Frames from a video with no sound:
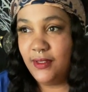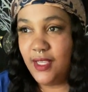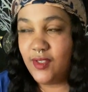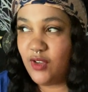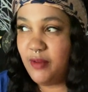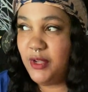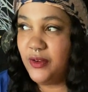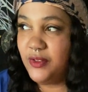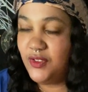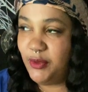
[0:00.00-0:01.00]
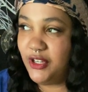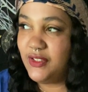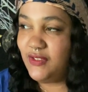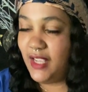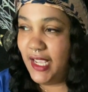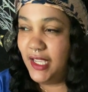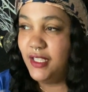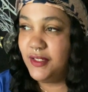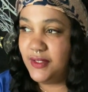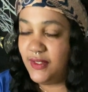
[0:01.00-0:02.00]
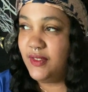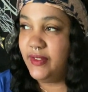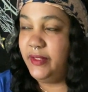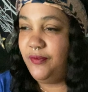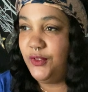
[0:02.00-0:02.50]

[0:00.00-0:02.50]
That's what I'm hearing Spirit saying consistently